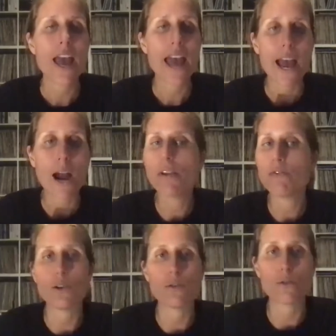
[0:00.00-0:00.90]
How have
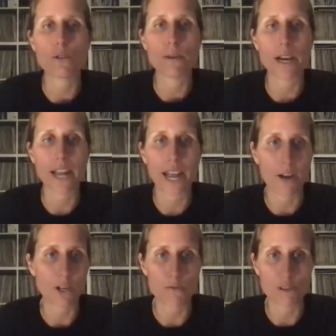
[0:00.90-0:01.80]
you thought about how
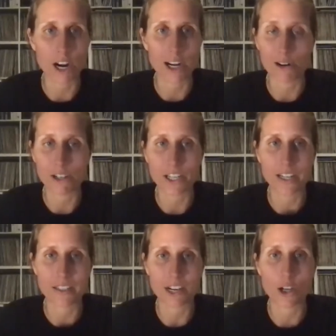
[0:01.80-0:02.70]
you
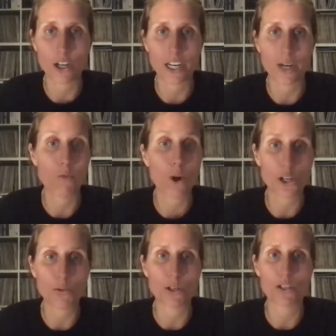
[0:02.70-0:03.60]
prioritize the learning and what
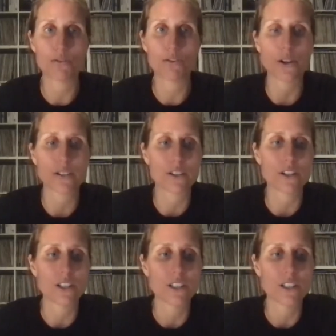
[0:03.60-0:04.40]
you want to focus on?